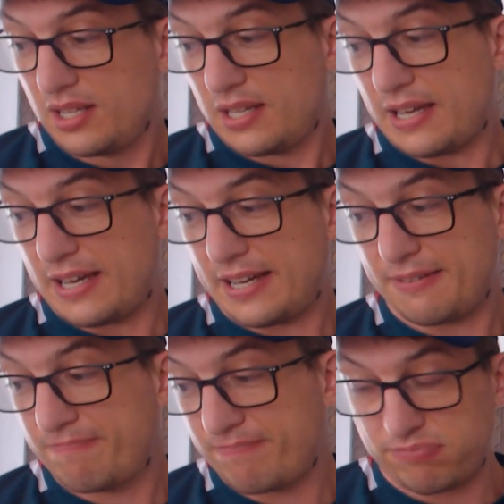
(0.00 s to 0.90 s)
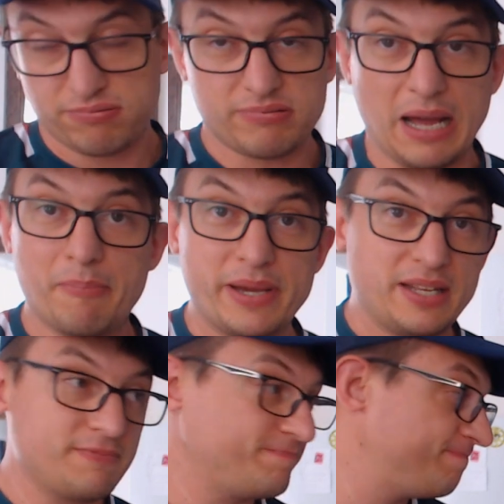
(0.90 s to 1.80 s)
Um,
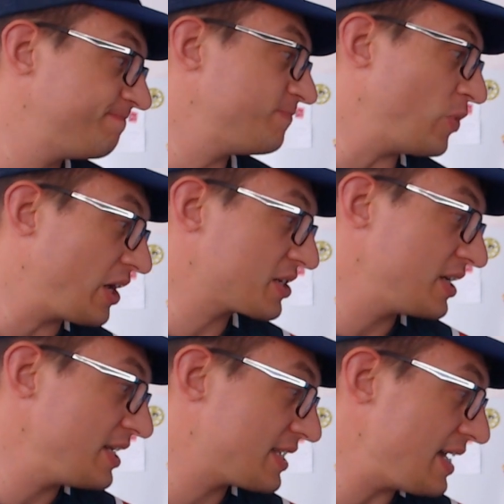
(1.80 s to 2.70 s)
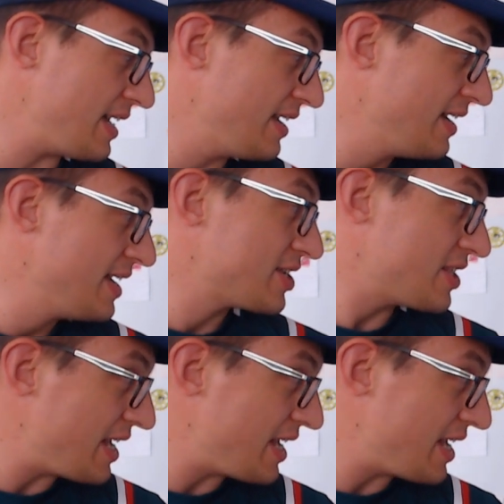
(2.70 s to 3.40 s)
unbeaten. What else can you say? So there you